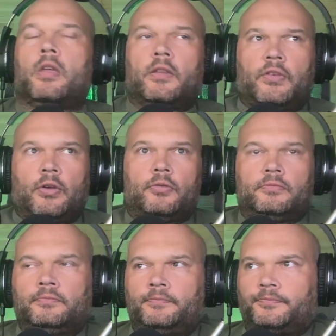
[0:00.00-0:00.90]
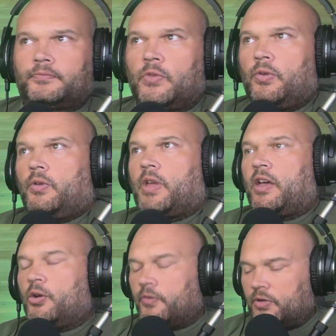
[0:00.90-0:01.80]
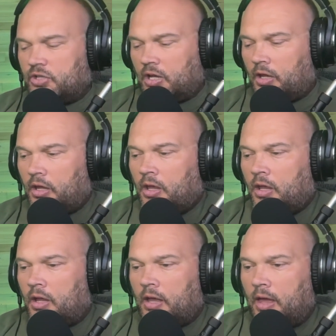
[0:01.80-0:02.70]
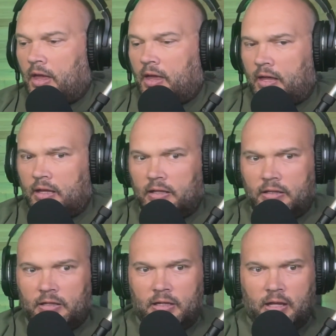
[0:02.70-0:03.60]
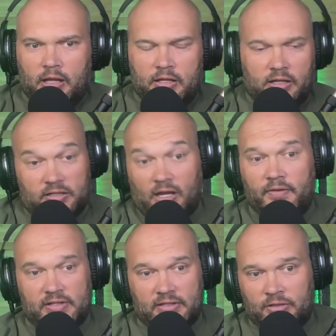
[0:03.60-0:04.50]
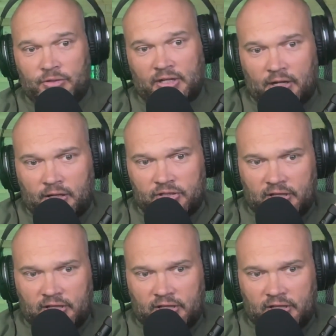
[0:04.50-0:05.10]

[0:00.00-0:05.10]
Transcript: So you got Overjet, and it's obviously a new technology.